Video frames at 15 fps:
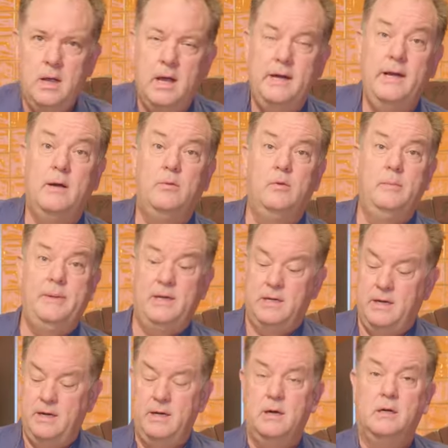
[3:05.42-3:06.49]
And now we'll be
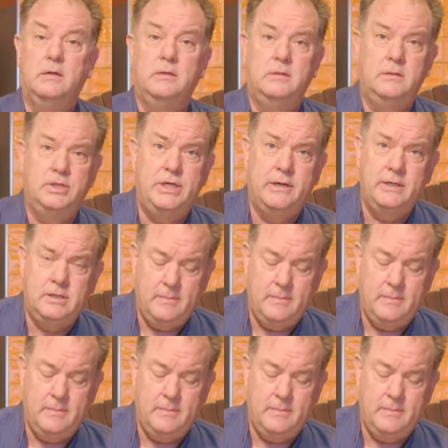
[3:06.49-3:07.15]
cutting our cherry